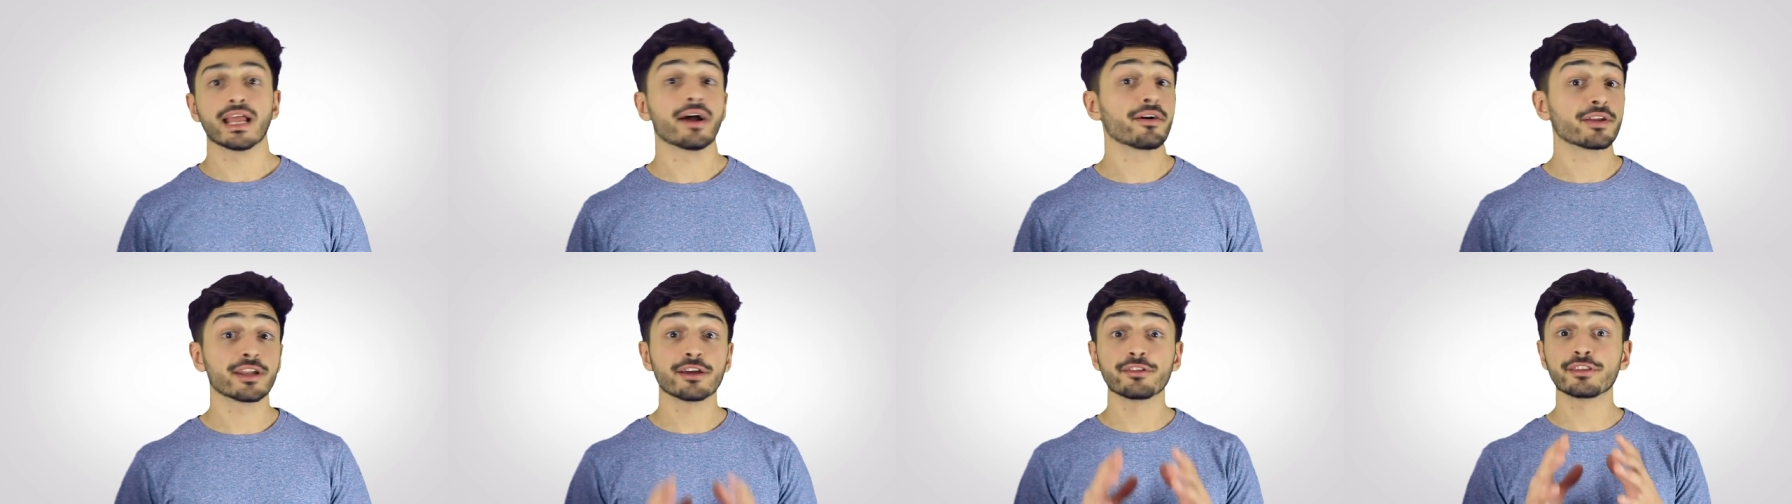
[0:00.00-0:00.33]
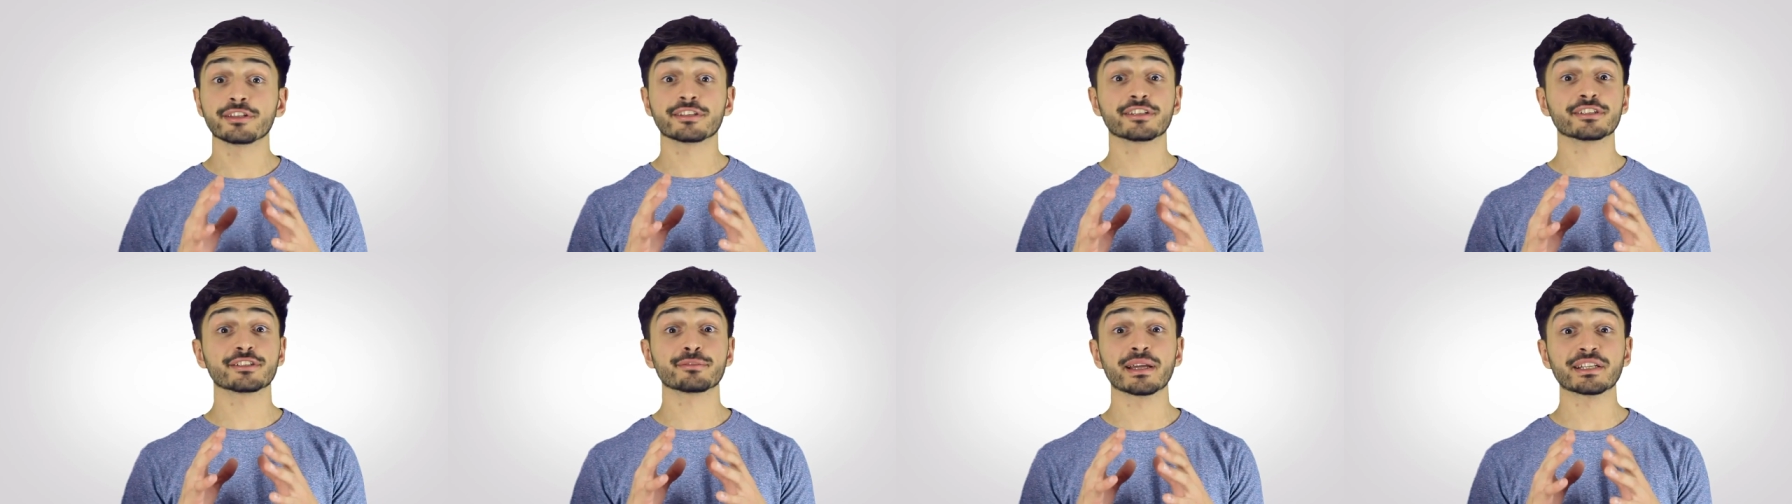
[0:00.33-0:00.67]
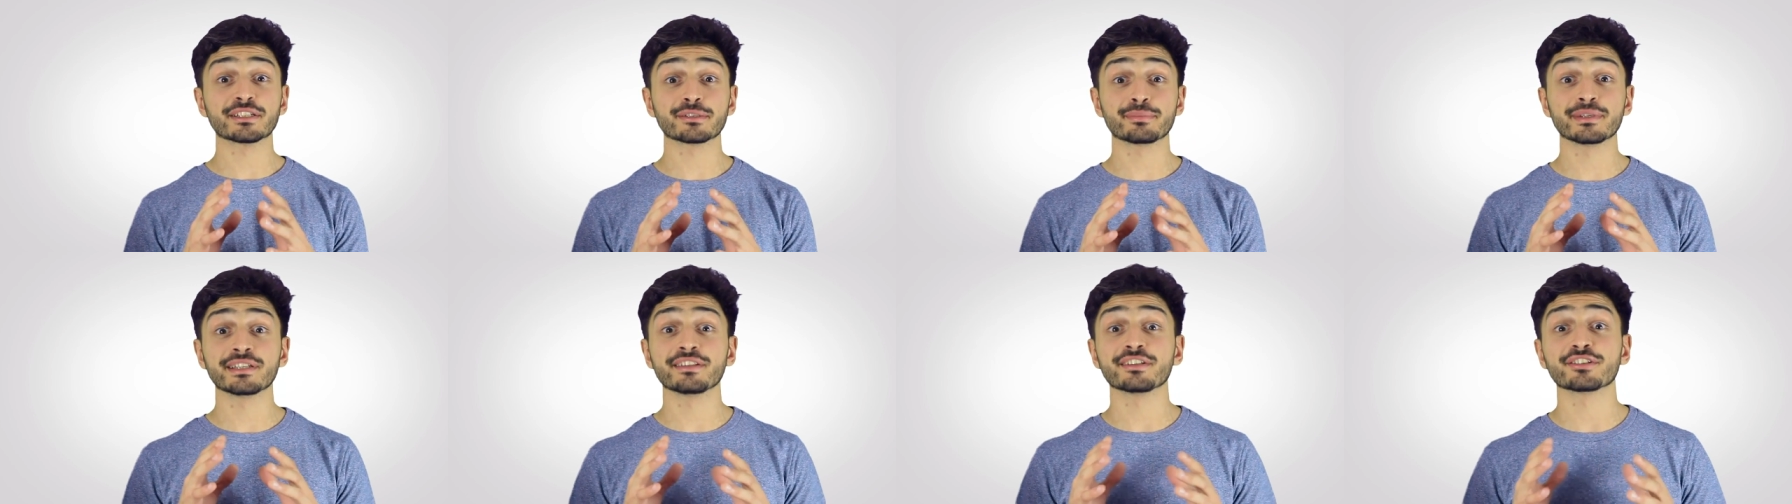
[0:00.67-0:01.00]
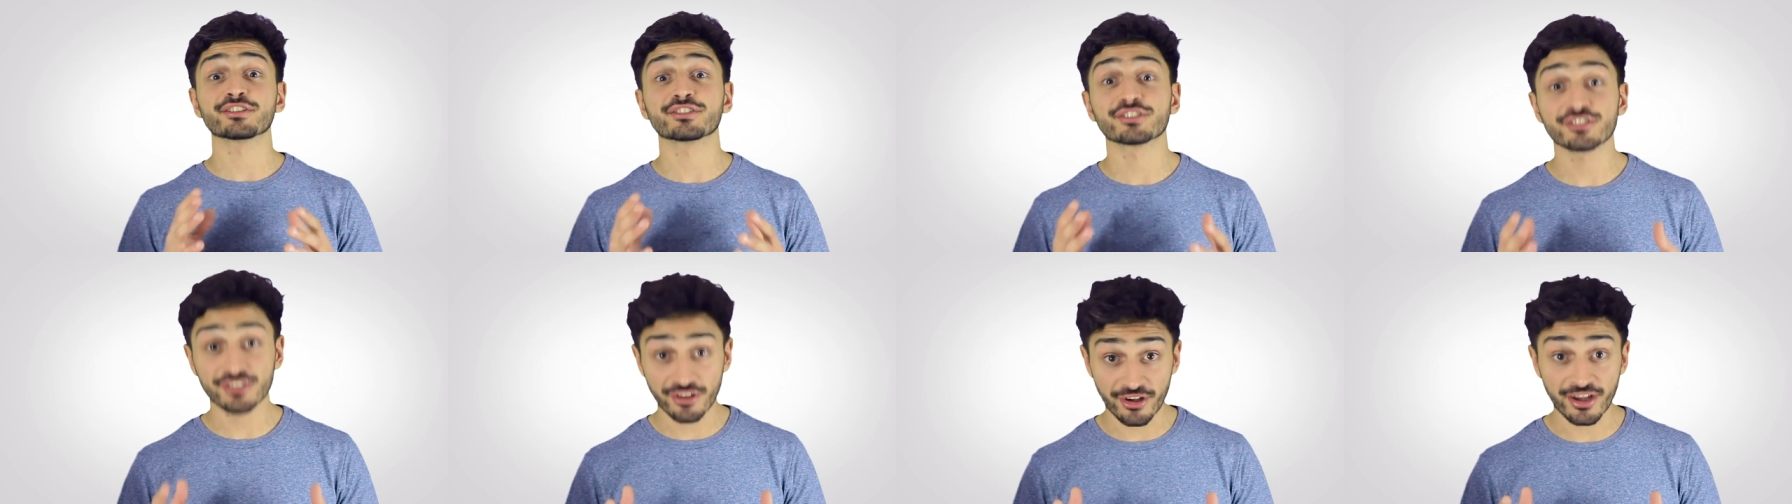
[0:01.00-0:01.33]
Now I know this is meant to be the
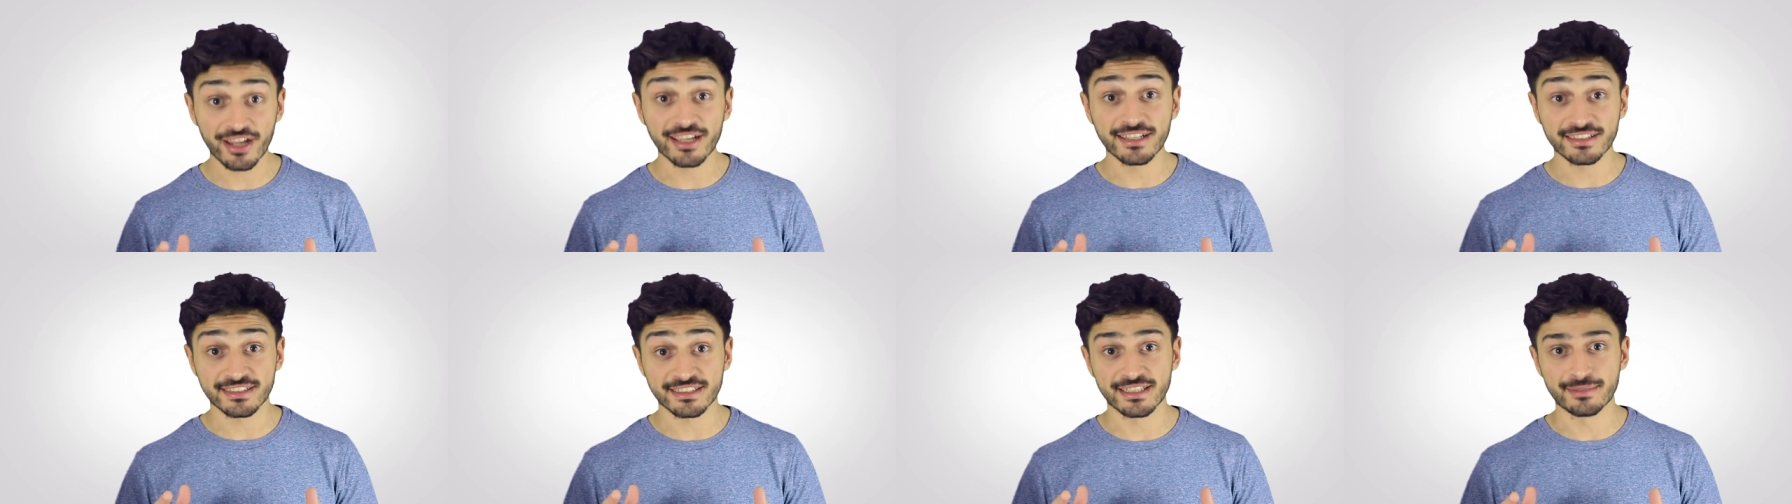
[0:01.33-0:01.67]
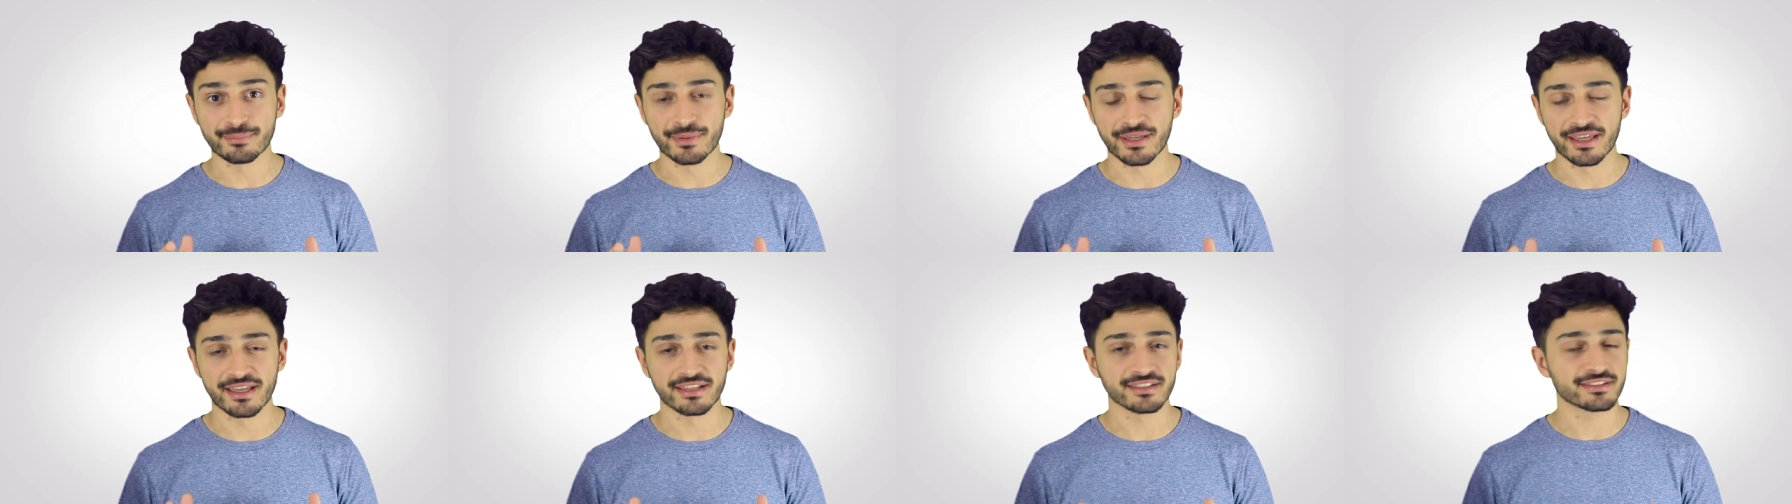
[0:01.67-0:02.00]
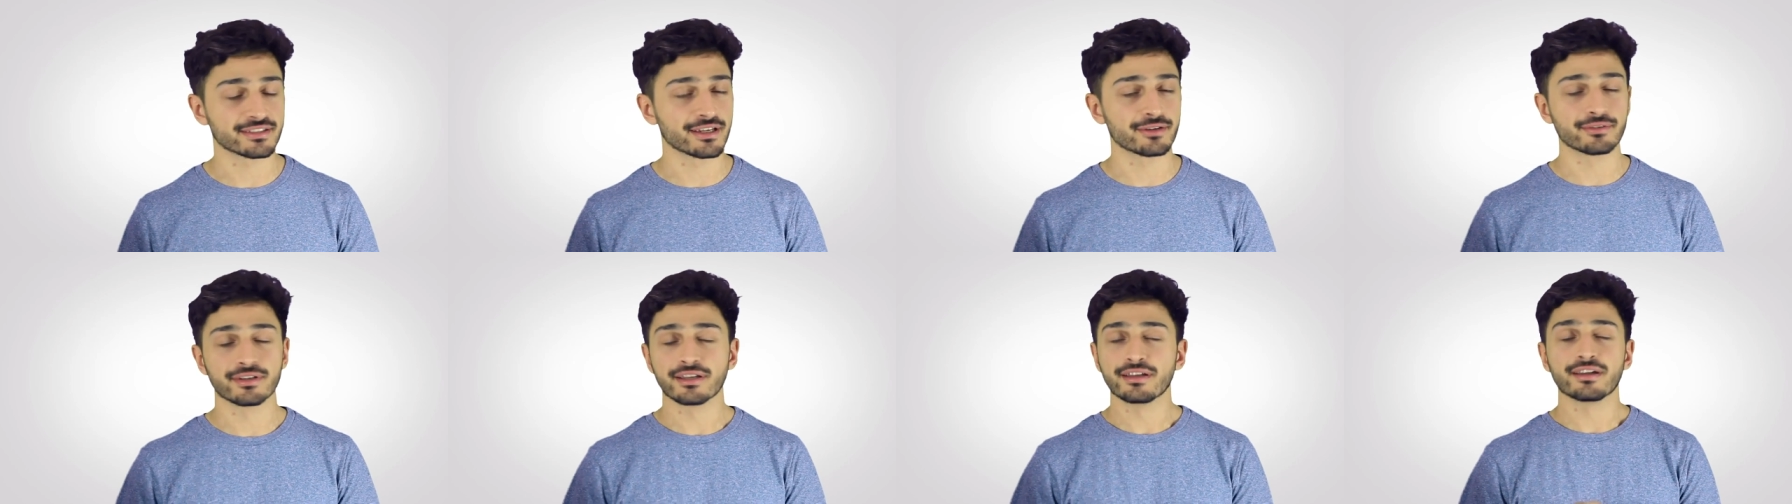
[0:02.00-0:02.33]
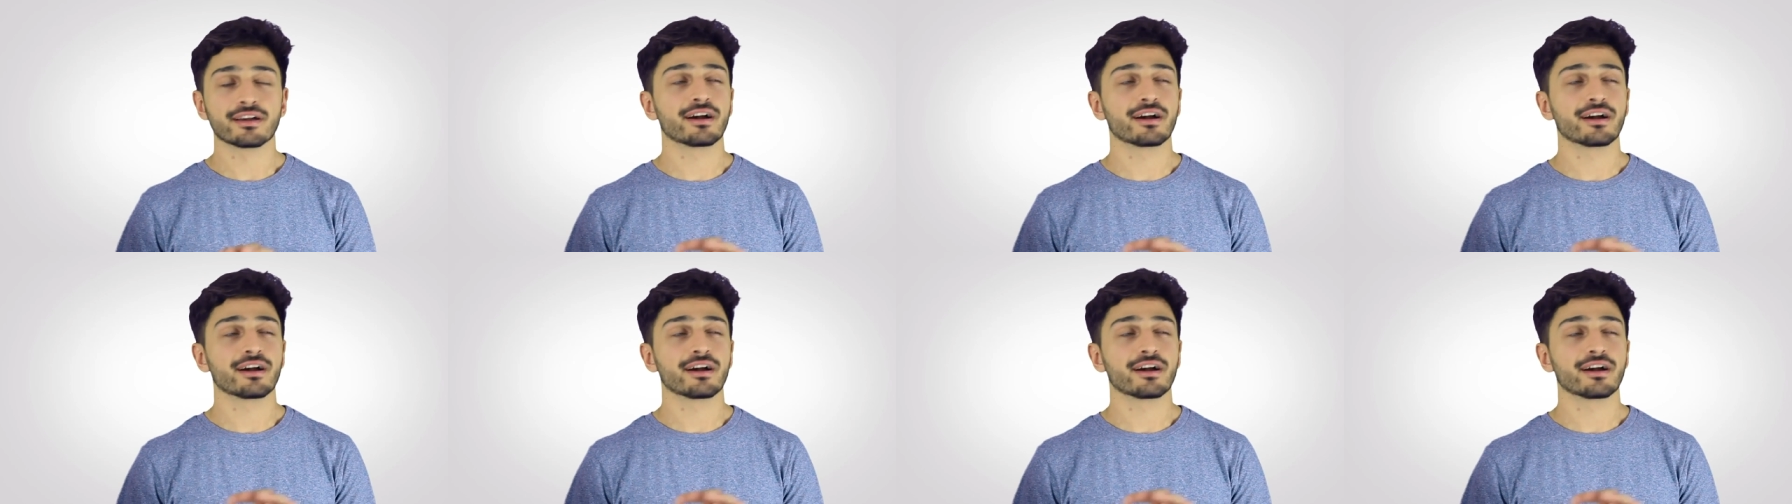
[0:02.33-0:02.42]
sciencey bit, so